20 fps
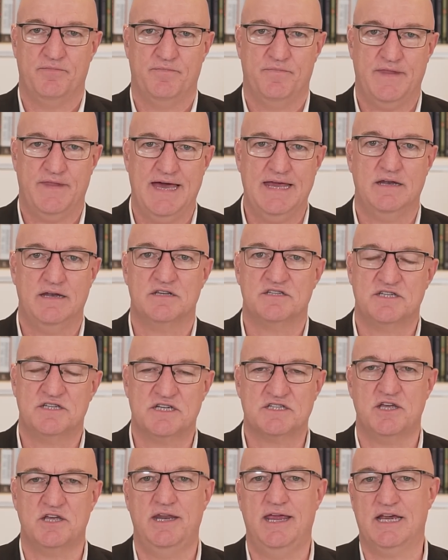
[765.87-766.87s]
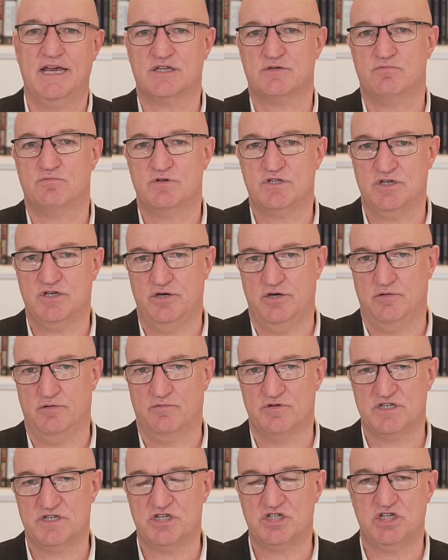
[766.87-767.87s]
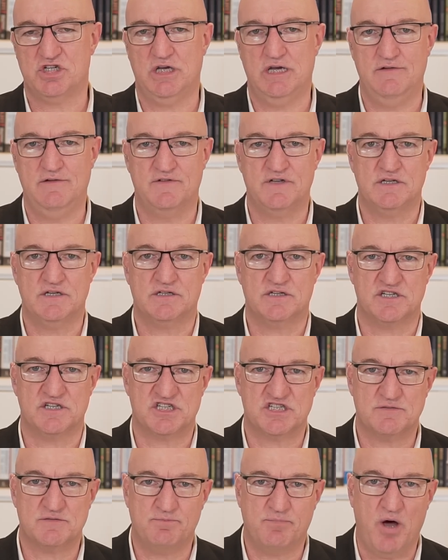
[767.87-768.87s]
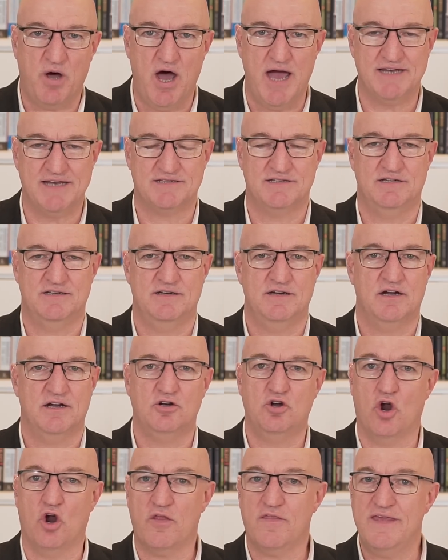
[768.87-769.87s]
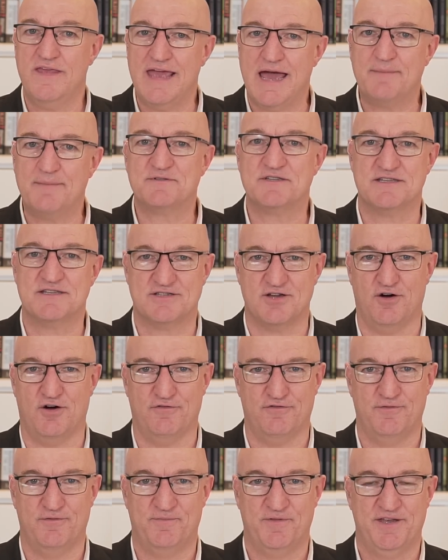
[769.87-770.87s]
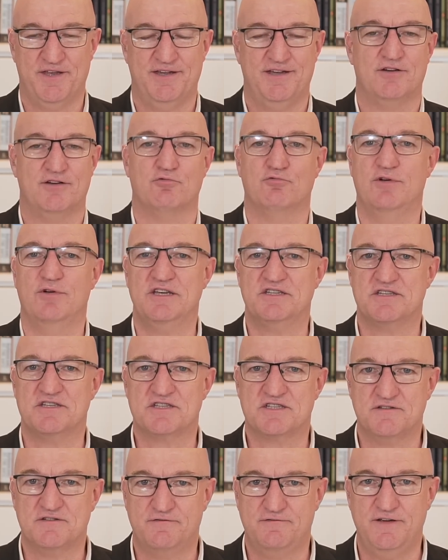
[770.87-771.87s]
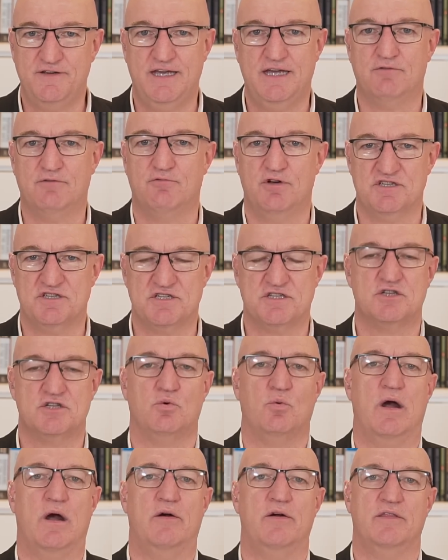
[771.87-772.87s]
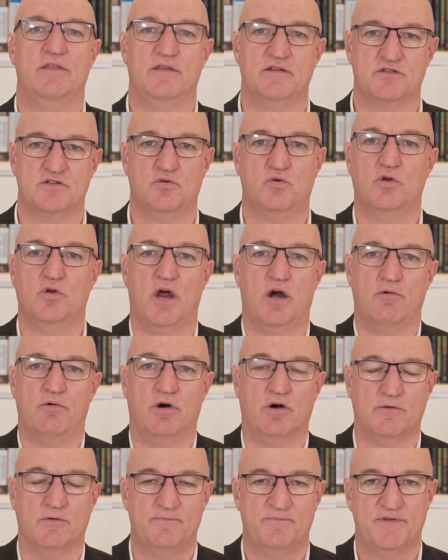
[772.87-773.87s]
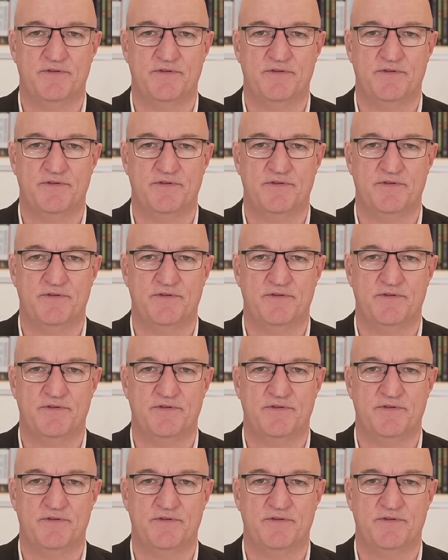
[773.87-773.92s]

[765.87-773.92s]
That 16x return was achieved despite, not in the absence of, reasons to fear, reasons to worry, things that could go wrong.